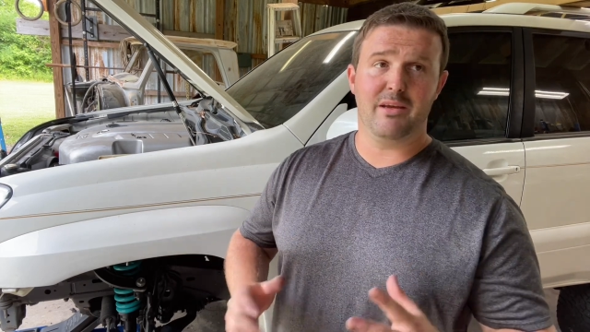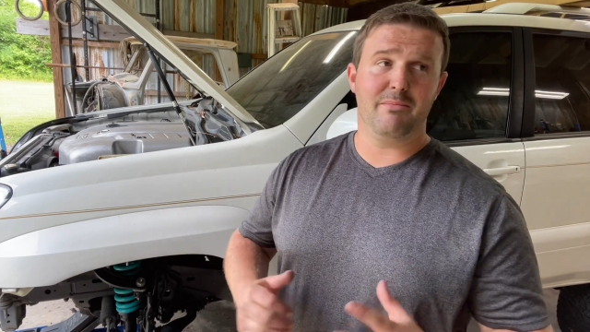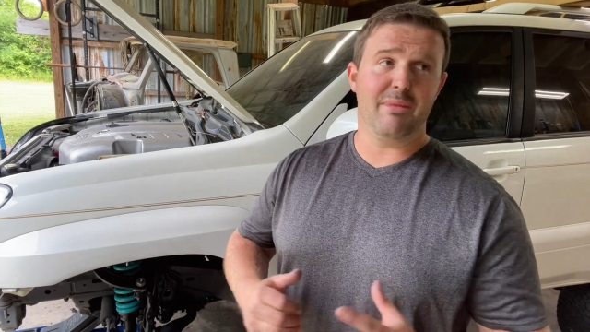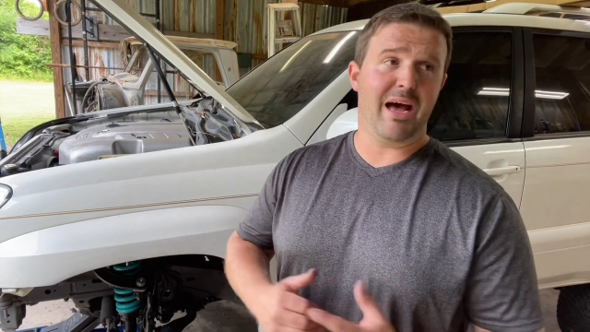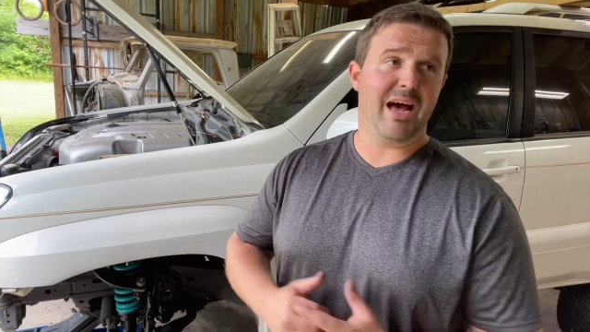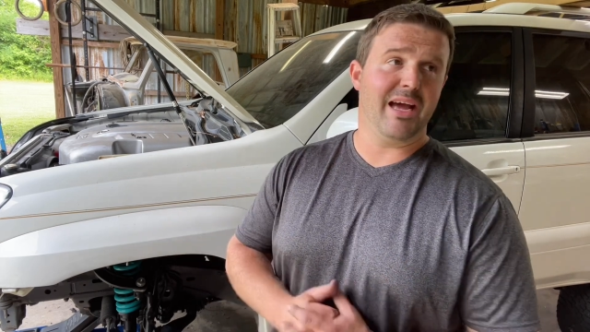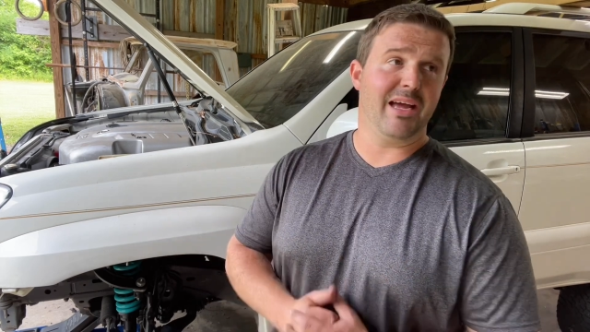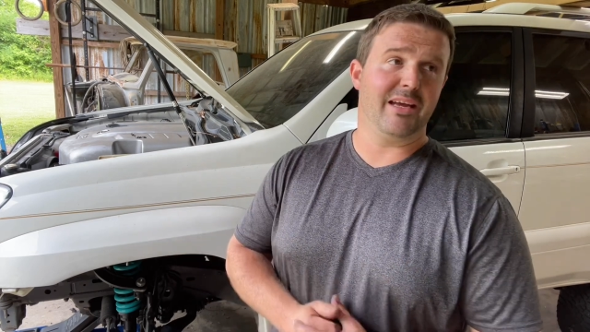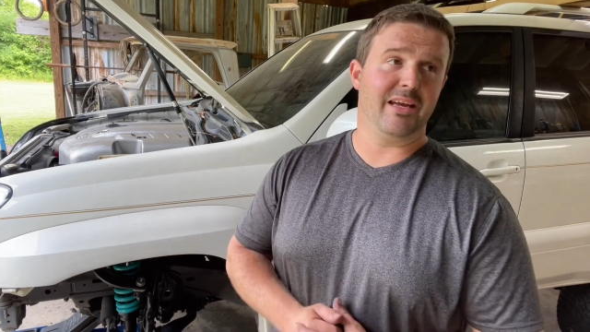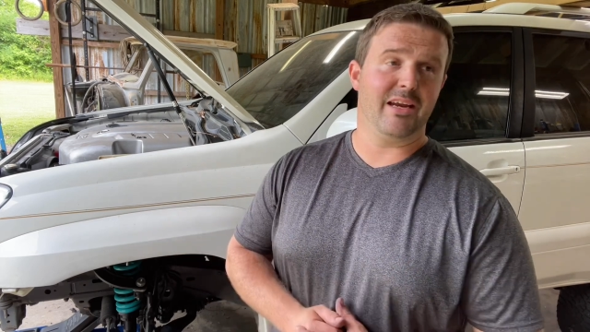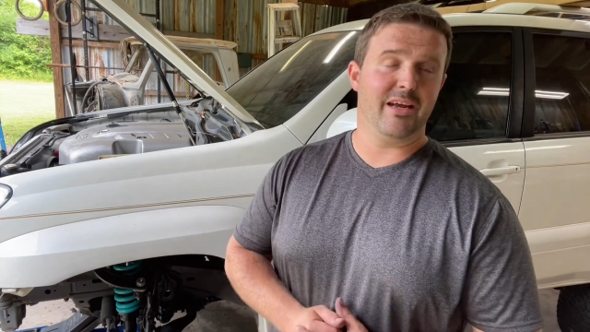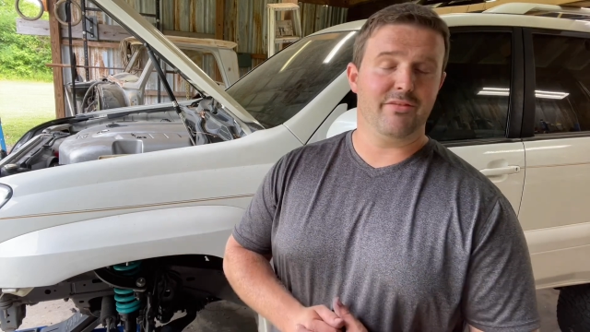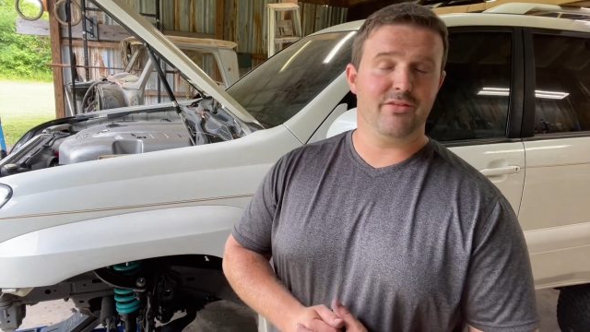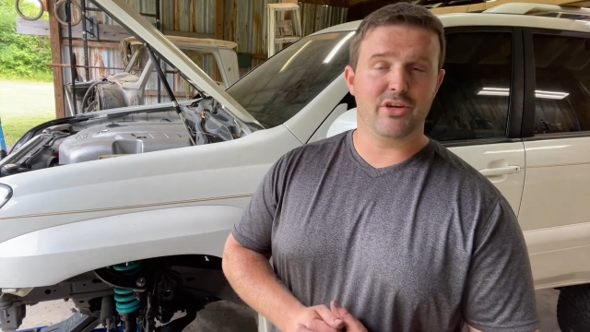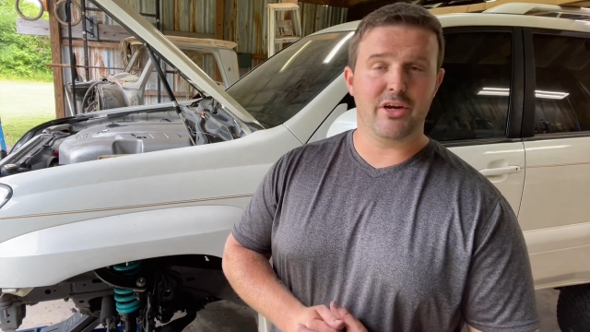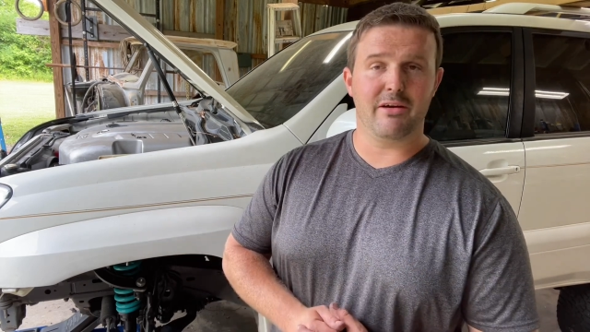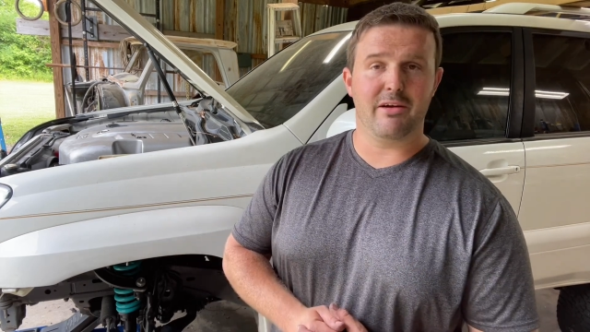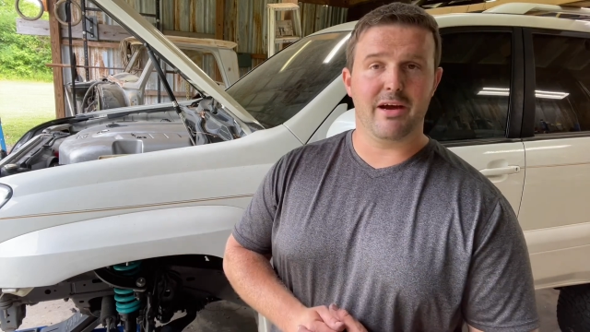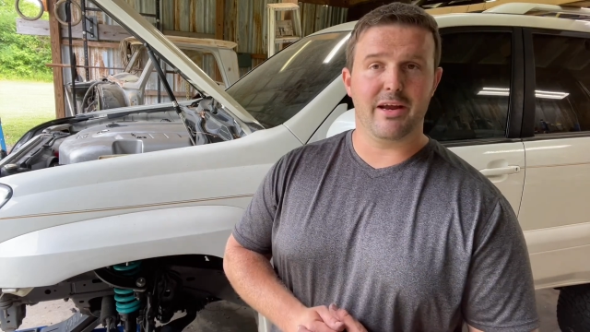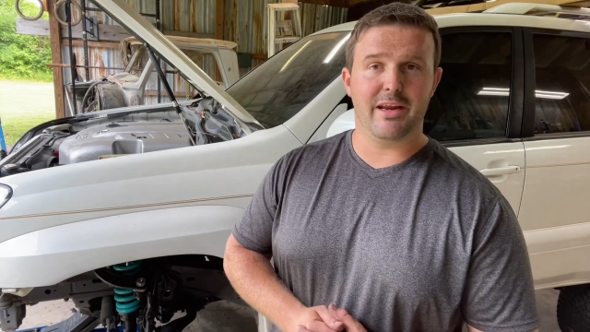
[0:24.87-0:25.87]
buying an
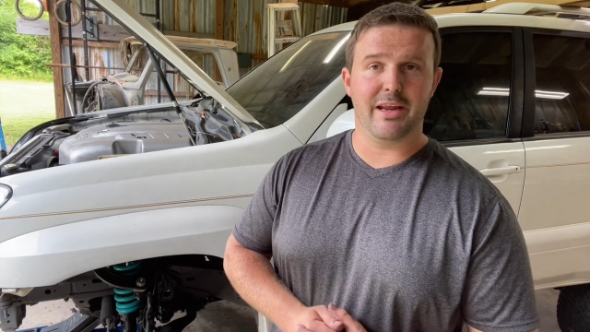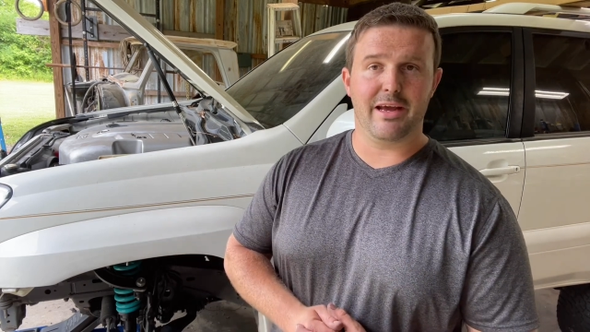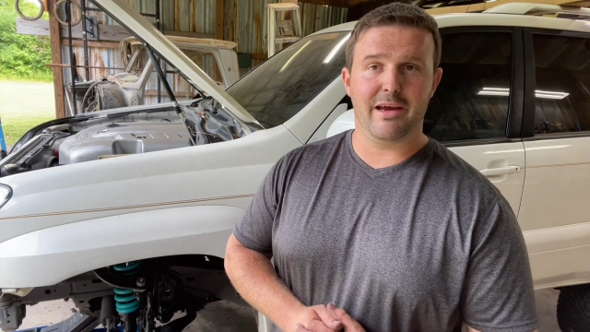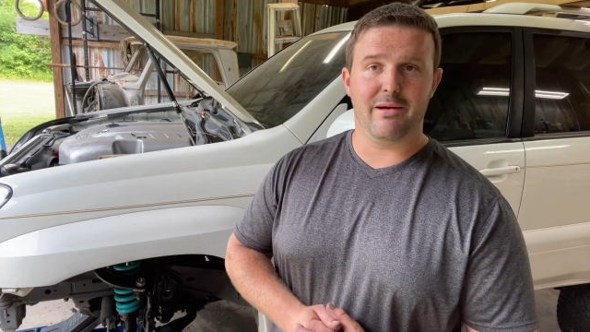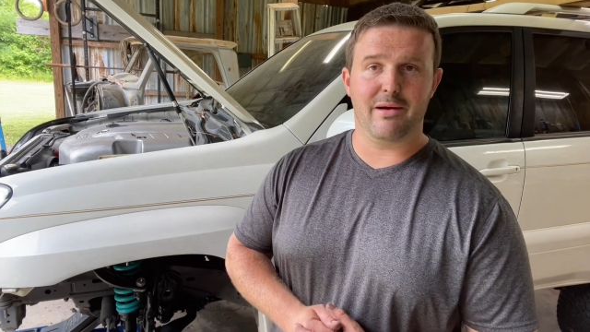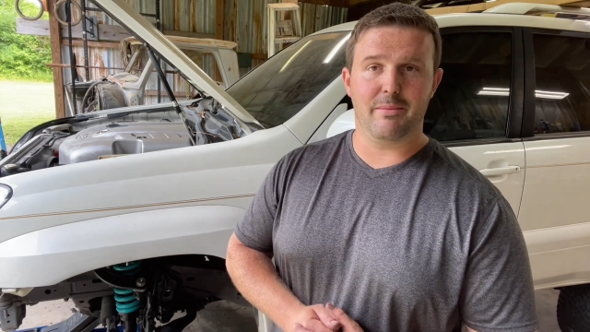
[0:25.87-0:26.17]
FJ right now.